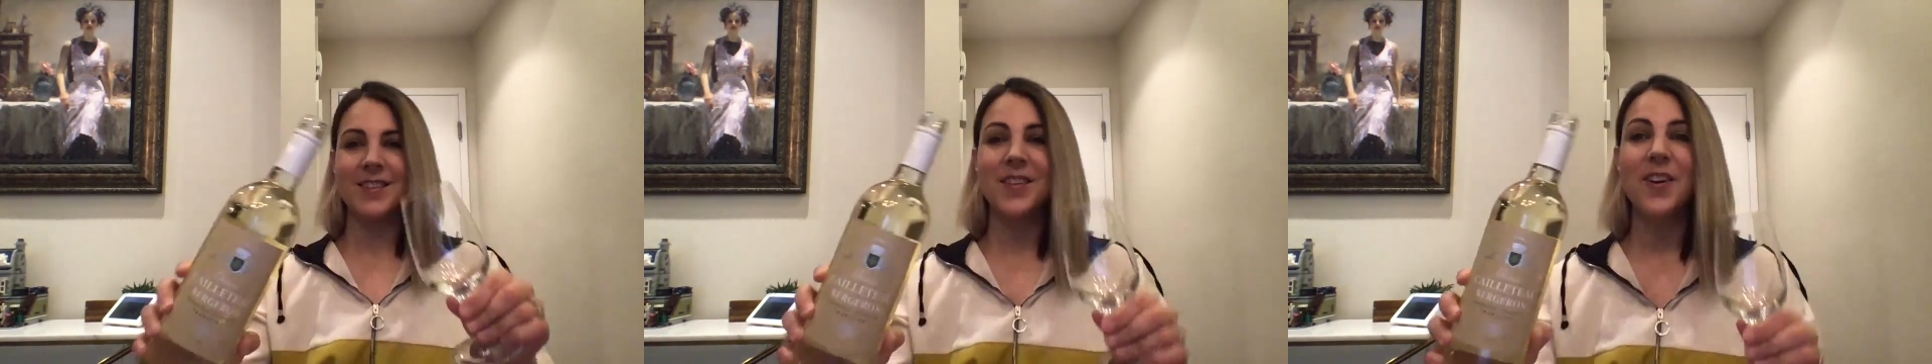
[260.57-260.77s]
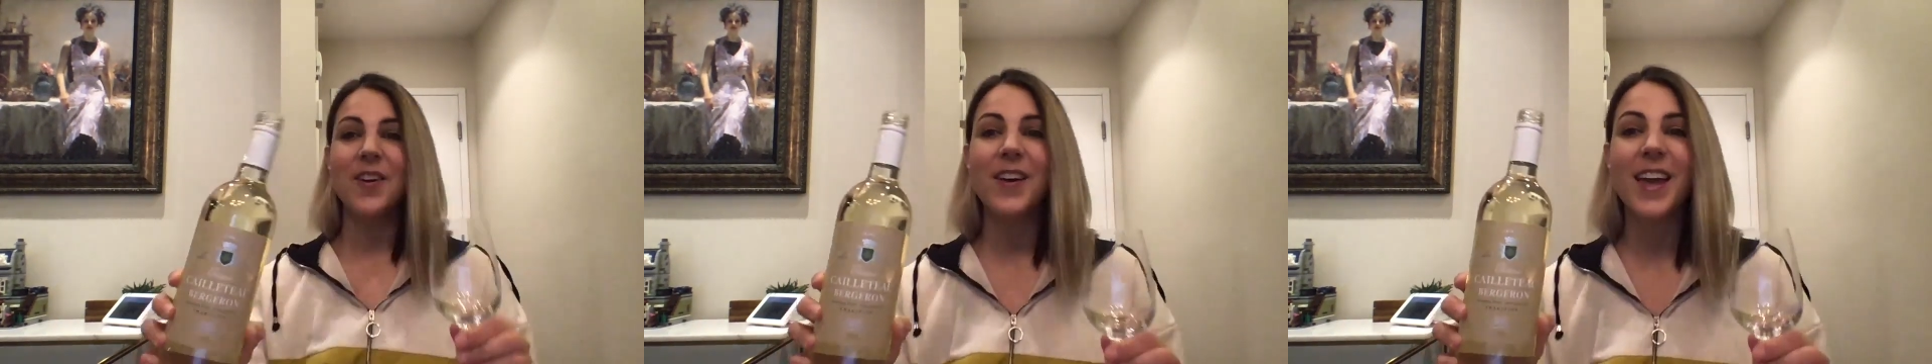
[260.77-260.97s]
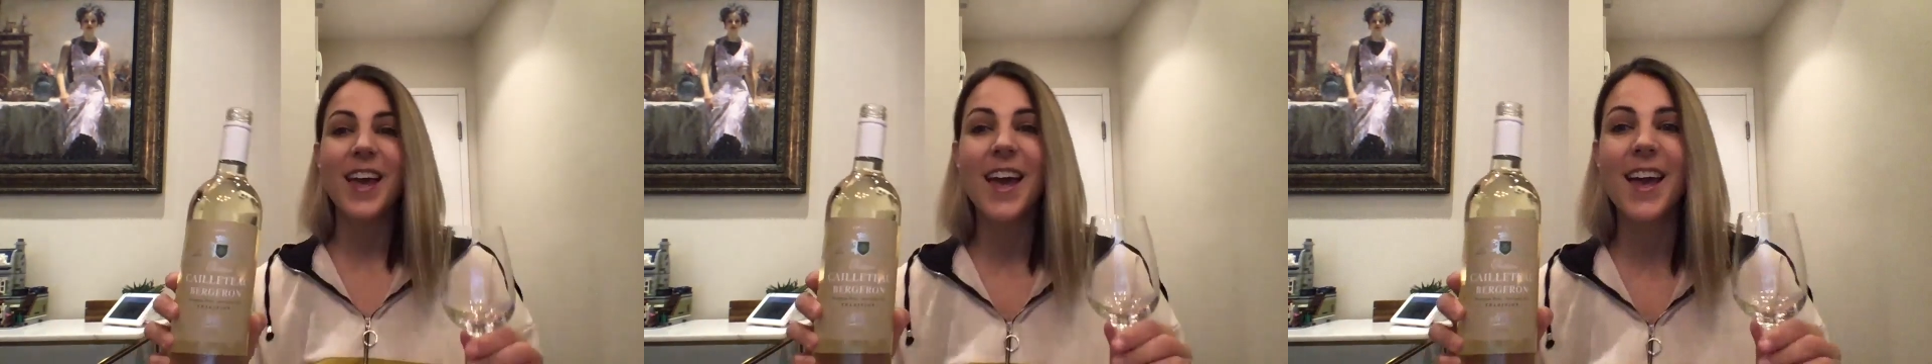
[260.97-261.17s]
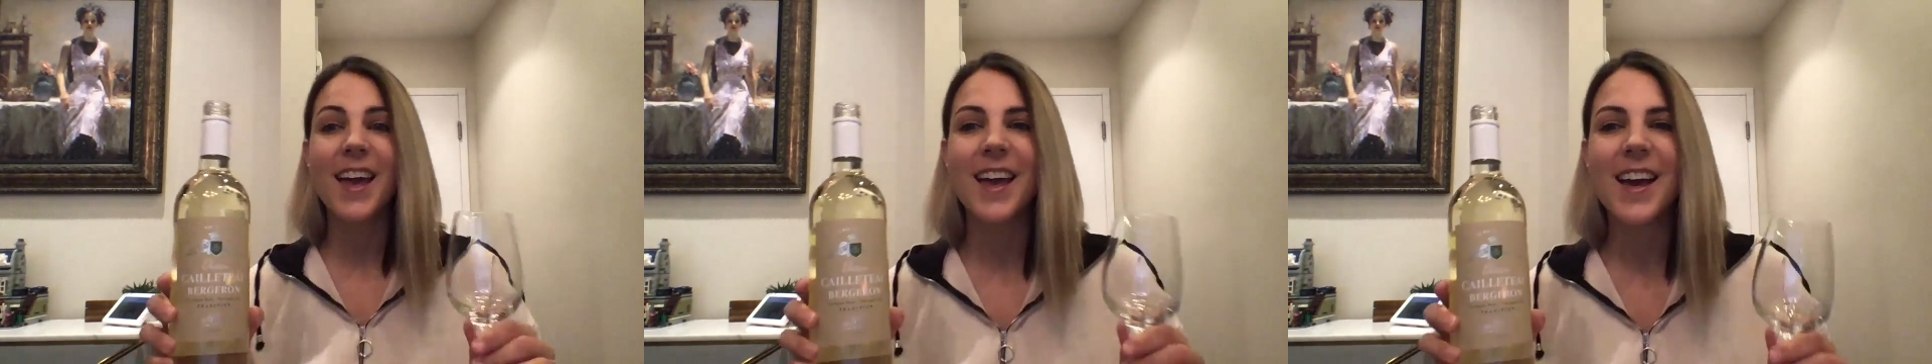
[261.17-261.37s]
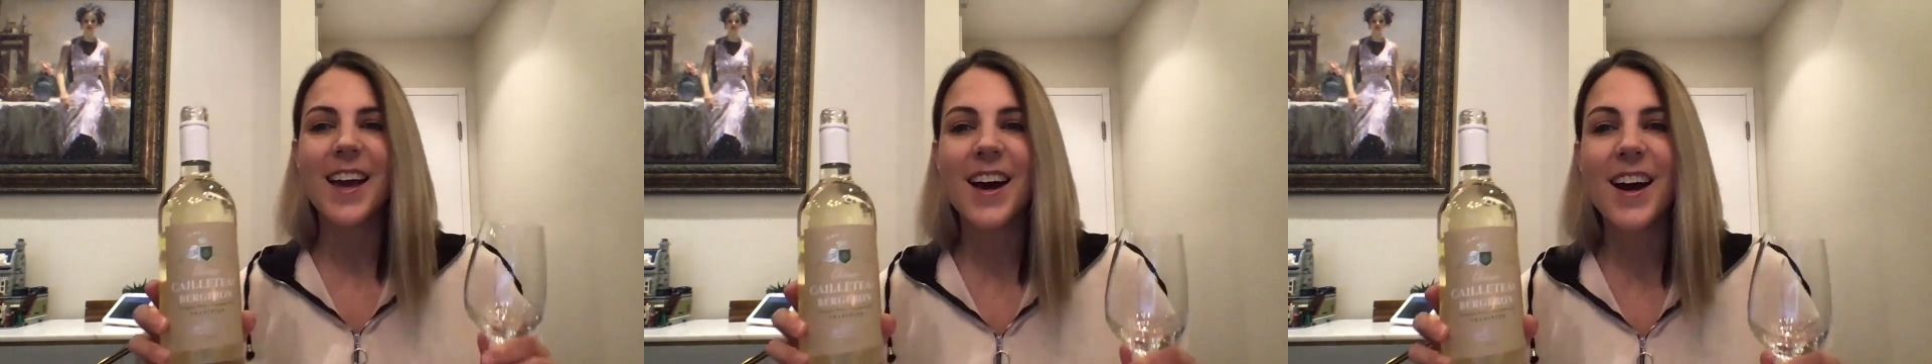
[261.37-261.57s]

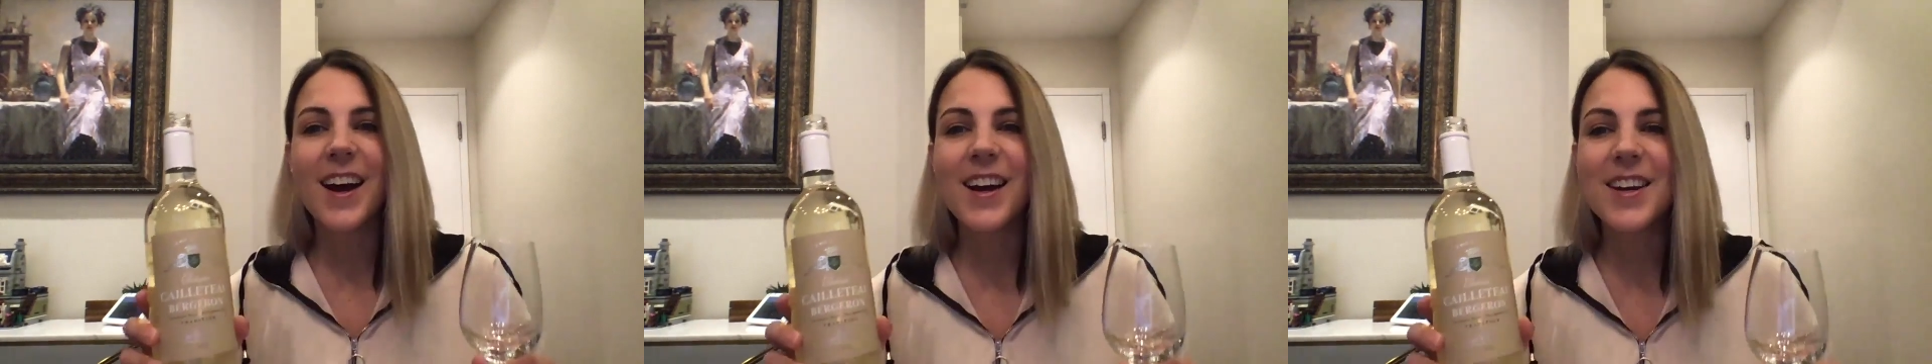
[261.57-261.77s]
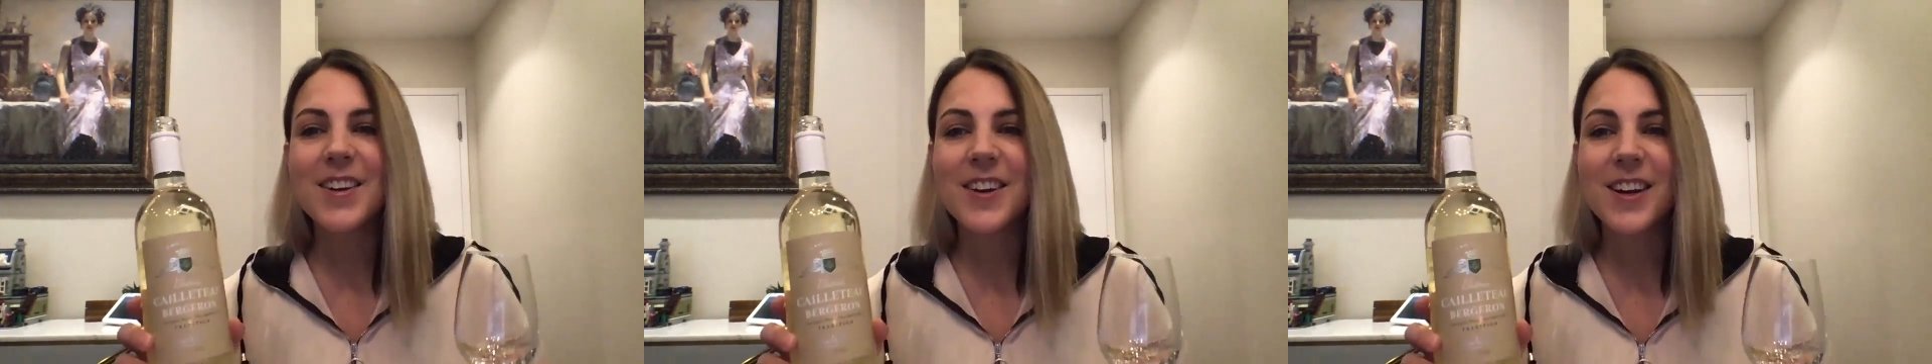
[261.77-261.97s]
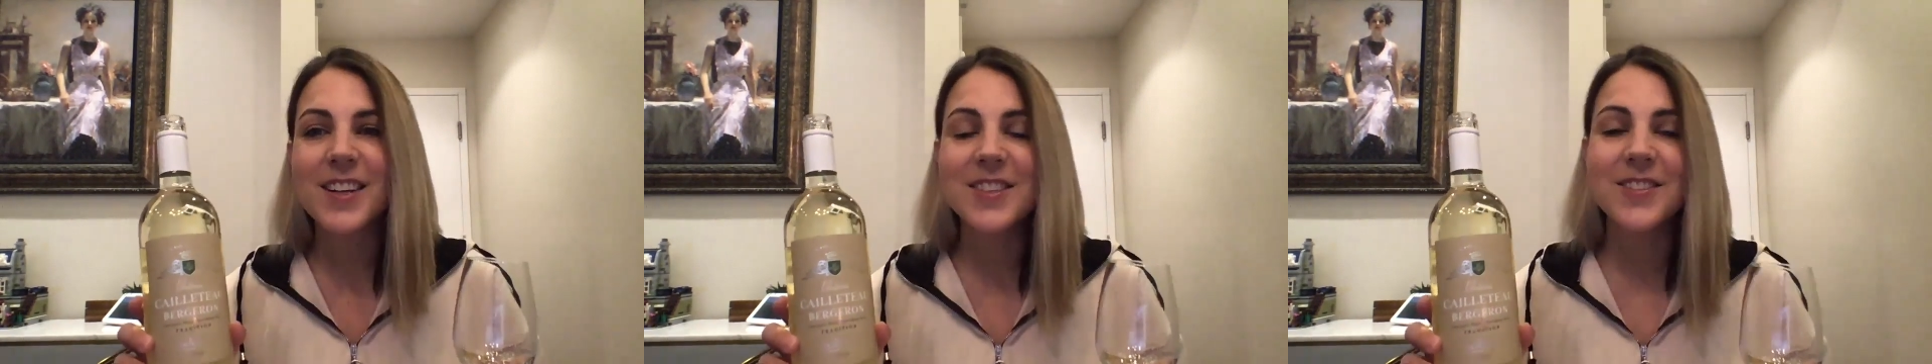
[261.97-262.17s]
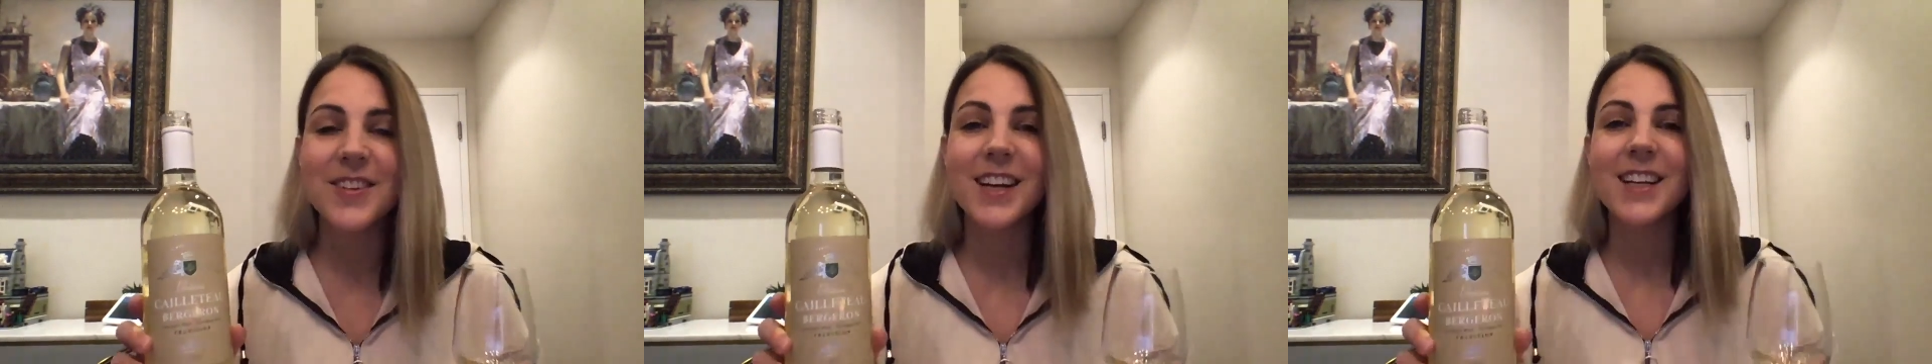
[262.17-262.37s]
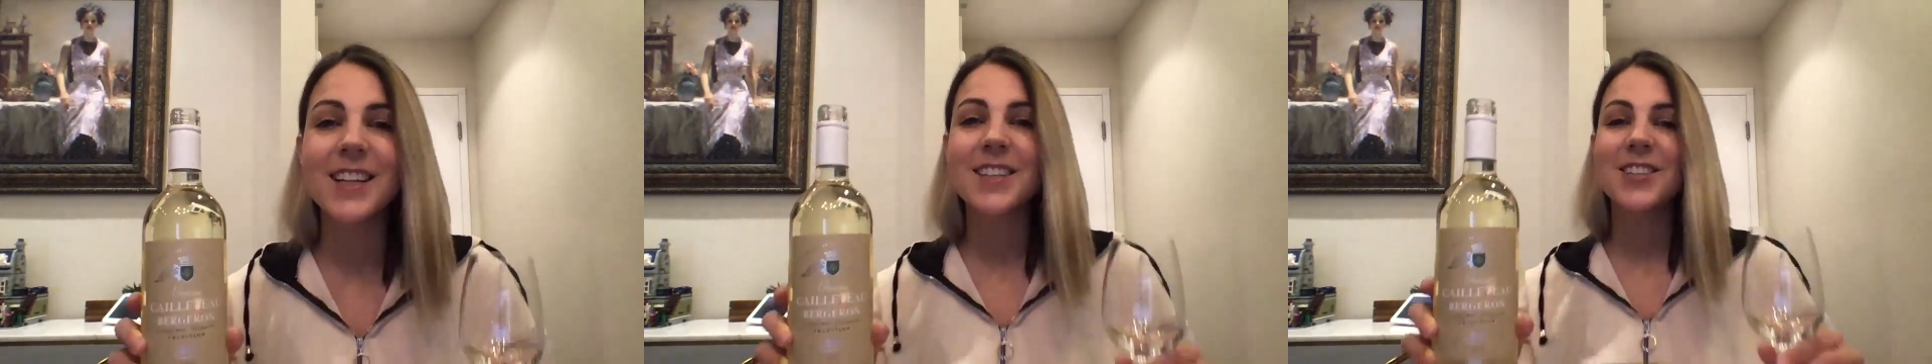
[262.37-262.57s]
Okay, are you guys
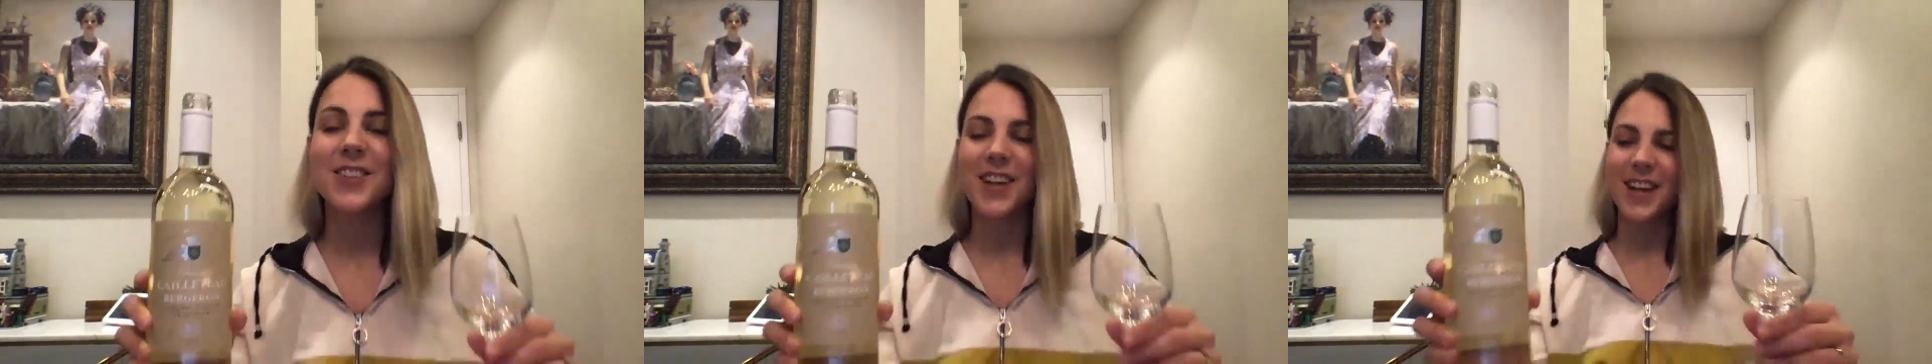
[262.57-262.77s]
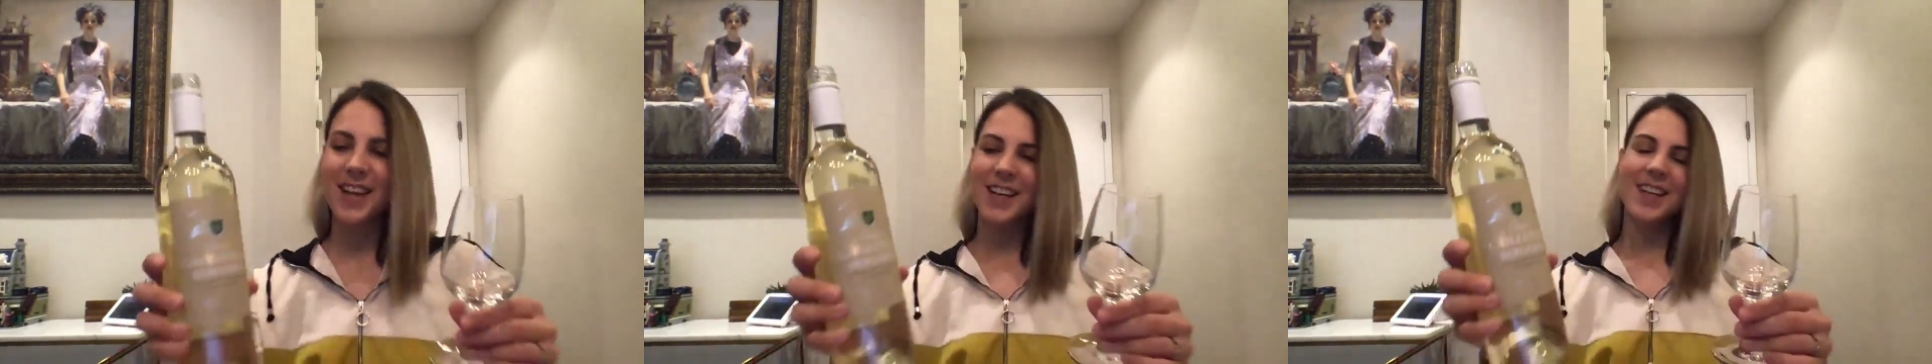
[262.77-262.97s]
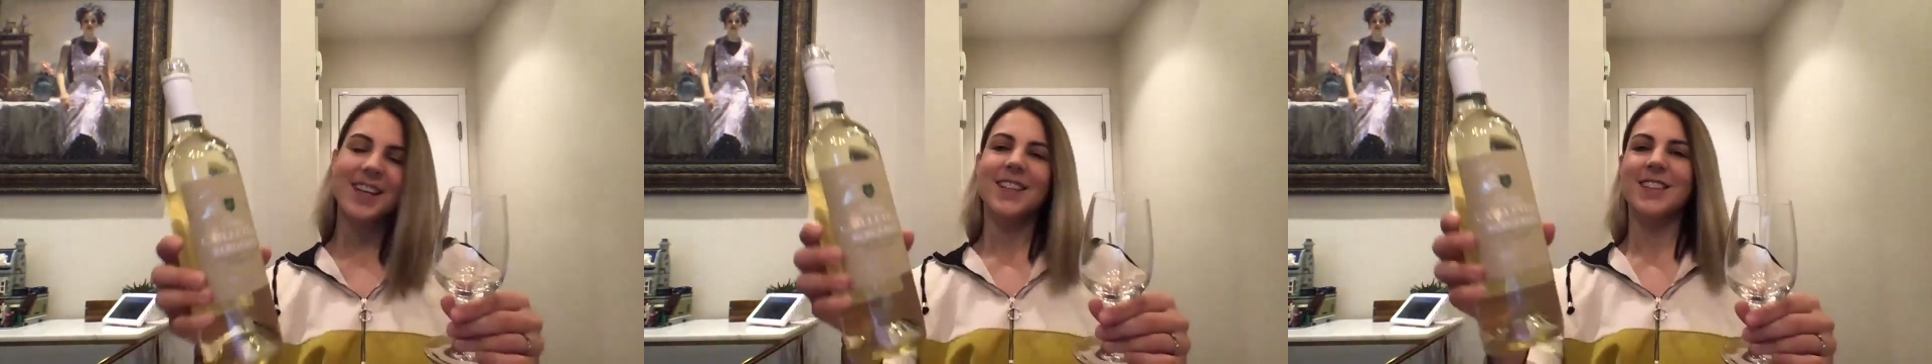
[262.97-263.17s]
ready to try?